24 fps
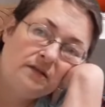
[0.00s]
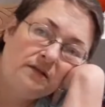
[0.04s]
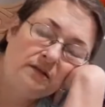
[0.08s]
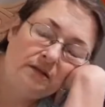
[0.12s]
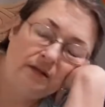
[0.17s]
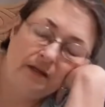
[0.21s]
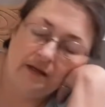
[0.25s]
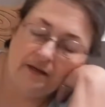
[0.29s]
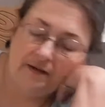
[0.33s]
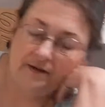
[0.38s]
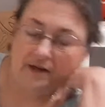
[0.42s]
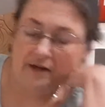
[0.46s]

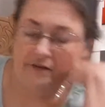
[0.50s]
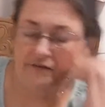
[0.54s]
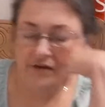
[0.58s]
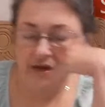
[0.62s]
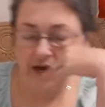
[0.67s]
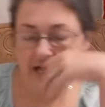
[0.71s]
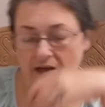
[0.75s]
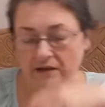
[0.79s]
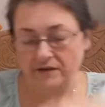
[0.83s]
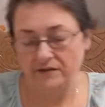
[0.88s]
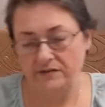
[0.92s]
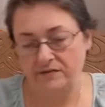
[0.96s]
Yeah, I have
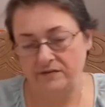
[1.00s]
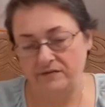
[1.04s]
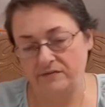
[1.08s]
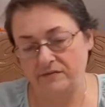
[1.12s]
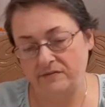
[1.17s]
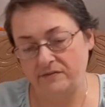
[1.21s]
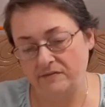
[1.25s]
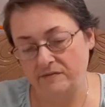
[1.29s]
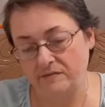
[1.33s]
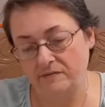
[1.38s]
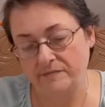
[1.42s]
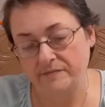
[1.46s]

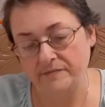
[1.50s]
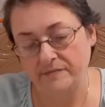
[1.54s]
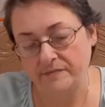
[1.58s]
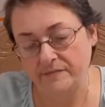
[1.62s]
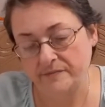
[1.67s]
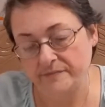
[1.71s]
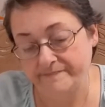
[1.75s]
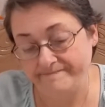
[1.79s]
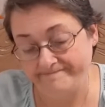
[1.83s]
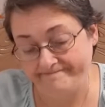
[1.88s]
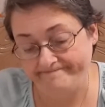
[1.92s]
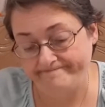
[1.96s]
cats
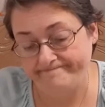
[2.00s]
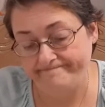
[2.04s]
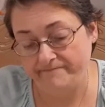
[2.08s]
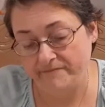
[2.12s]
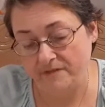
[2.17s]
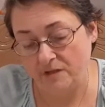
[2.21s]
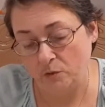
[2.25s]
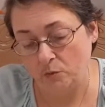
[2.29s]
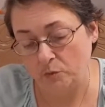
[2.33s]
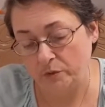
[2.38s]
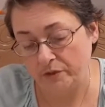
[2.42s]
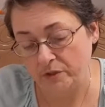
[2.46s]

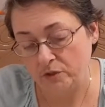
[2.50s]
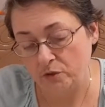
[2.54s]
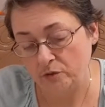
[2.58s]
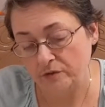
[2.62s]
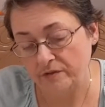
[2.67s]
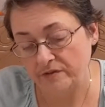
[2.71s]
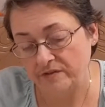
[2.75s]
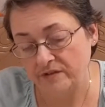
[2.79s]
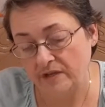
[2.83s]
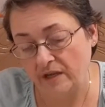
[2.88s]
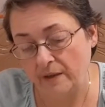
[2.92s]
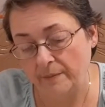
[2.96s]
that would do
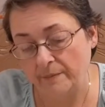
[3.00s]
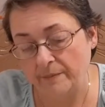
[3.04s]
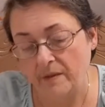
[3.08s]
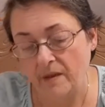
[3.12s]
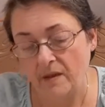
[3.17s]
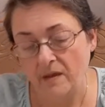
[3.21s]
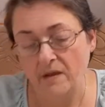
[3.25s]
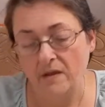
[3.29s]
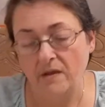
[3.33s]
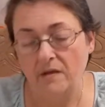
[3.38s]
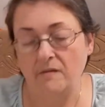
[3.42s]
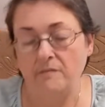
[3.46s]
the same.
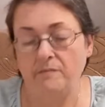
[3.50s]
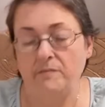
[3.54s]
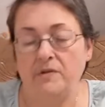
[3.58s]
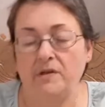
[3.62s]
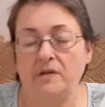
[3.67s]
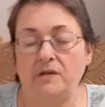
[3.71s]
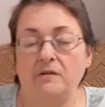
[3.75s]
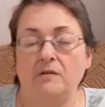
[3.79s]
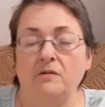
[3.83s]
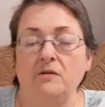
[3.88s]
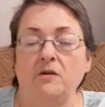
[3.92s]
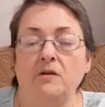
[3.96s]
But
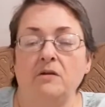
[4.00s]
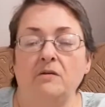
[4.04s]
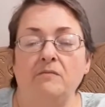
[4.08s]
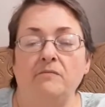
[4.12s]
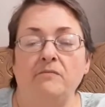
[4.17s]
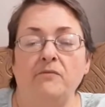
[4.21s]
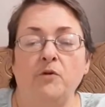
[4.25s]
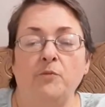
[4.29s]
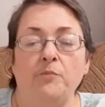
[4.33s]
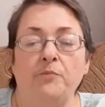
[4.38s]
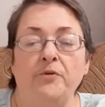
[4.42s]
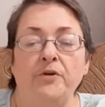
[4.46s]
look,
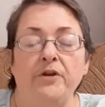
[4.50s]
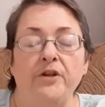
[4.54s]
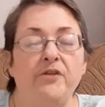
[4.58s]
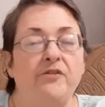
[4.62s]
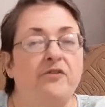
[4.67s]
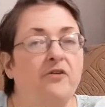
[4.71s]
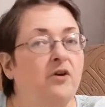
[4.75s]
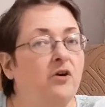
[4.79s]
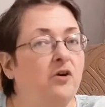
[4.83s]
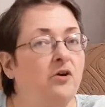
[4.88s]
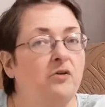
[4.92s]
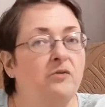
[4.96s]
they're pretty
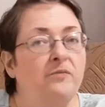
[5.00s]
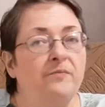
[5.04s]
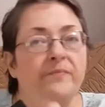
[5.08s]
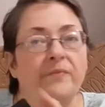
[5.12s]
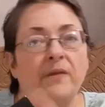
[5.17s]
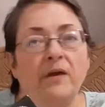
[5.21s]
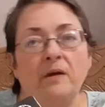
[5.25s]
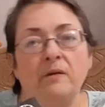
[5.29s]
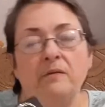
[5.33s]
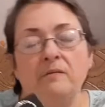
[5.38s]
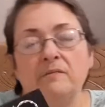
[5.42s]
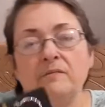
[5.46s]
though.
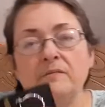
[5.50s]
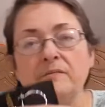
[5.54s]
I